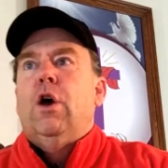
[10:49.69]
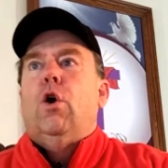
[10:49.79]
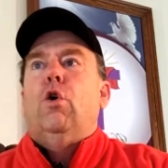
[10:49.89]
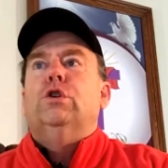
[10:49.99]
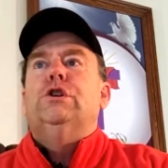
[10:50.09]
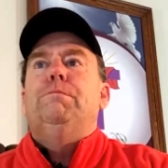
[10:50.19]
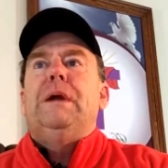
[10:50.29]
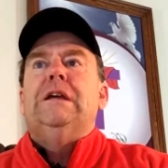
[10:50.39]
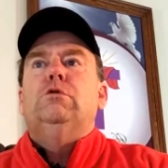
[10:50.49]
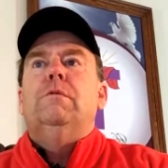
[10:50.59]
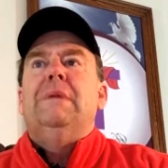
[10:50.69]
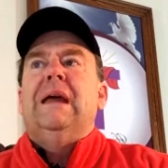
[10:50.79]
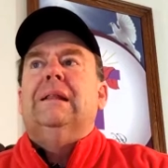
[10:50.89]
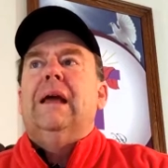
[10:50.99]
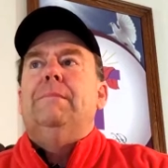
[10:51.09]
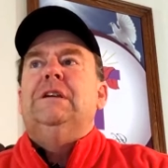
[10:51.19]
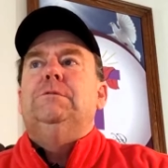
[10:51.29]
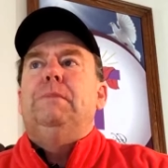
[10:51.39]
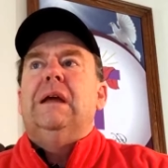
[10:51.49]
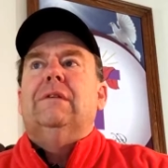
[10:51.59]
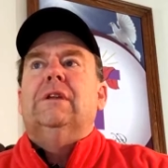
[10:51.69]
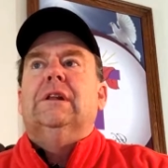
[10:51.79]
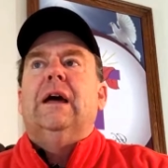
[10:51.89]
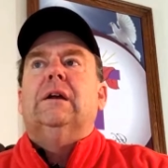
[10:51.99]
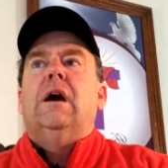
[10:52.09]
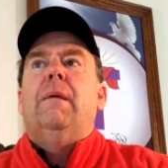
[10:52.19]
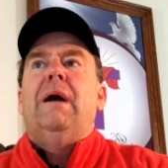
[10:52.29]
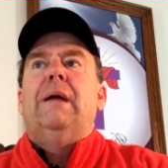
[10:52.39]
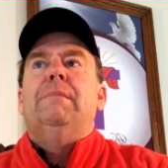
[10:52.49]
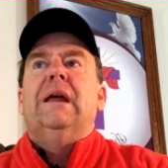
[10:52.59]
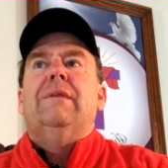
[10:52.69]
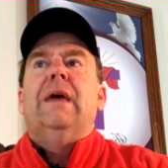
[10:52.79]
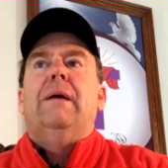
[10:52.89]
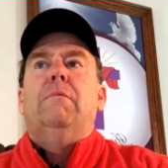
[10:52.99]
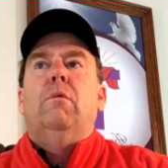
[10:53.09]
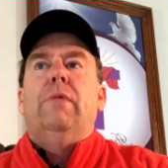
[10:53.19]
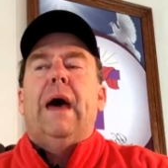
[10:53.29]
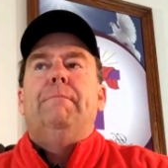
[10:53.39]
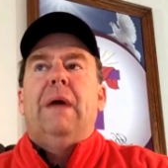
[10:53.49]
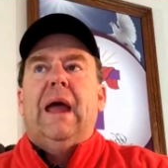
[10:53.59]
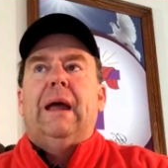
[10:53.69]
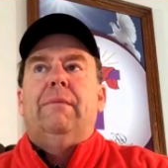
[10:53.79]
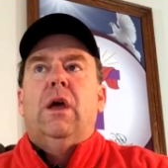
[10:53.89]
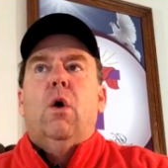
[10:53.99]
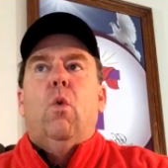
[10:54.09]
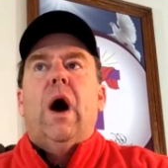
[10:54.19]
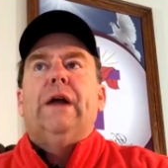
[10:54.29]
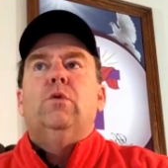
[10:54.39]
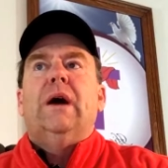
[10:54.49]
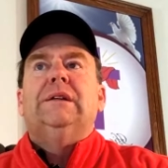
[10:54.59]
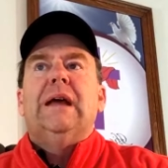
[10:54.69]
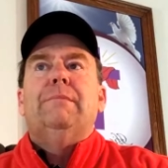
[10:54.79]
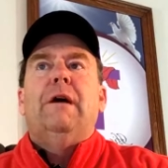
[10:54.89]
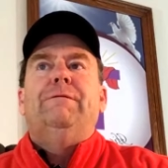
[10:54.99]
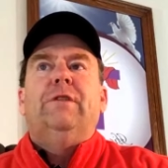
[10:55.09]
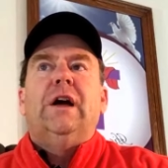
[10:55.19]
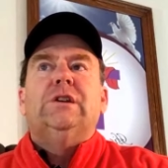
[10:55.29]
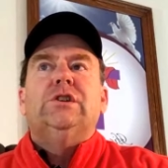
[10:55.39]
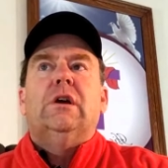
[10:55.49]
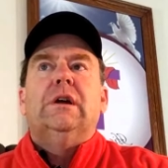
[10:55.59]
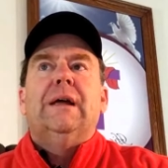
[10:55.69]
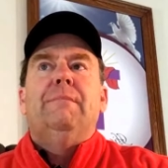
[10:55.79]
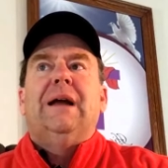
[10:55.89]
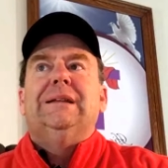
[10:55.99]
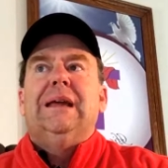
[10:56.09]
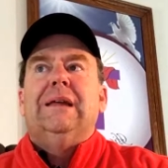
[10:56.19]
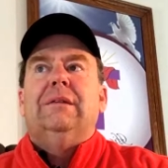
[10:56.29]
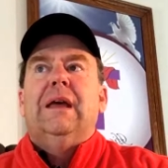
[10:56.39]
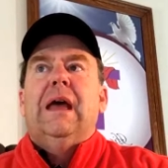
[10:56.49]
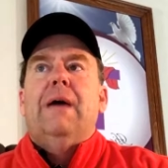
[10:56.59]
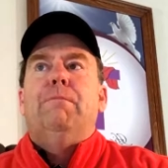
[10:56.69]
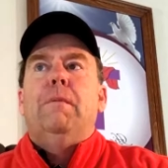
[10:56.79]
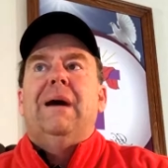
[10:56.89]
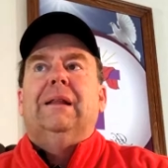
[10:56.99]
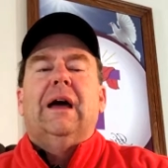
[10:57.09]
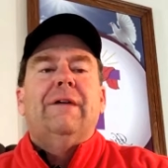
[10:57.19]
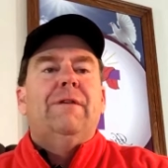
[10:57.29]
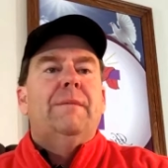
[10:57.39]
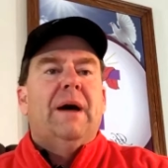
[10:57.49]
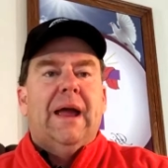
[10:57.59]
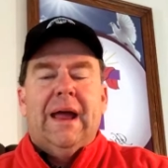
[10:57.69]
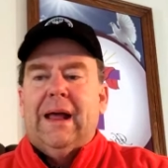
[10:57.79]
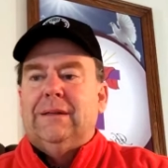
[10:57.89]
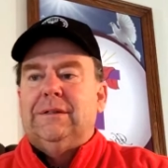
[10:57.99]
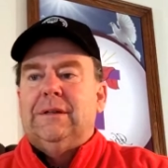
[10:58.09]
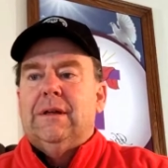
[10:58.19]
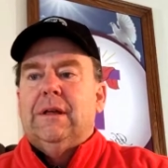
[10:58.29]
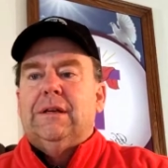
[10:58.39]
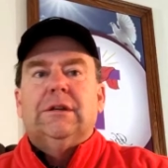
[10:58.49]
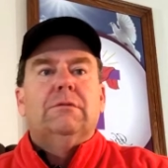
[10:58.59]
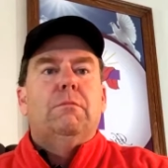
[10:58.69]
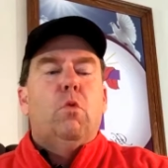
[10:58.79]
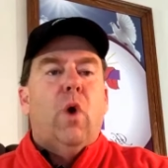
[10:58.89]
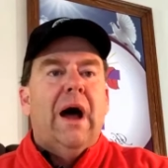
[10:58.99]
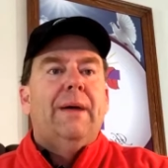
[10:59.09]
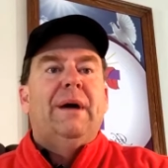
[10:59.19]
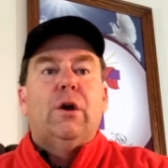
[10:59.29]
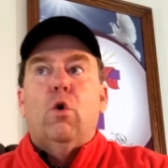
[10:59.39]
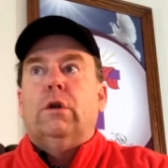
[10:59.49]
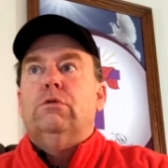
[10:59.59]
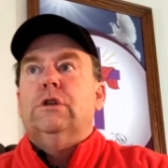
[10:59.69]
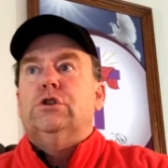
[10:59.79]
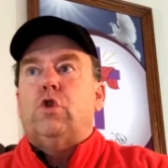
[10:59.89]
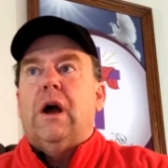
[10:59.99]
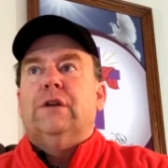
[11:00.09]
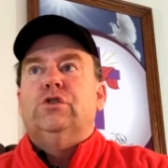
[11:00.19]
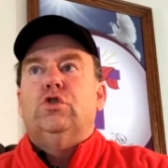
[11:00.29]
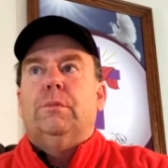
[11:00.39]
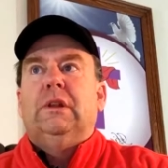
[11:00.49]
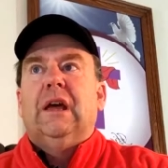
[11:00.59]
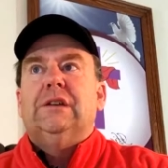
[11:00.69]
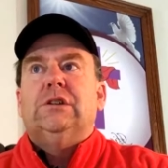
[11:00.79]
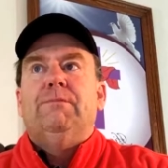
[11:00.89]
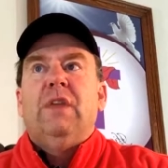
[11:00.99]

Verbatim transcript: Hold your peace with me and let me speak, then let come on me that, that may. Why do I take my flesh and my teeth and put my life in my hands? He said, Why am I going through these trials and tribulation?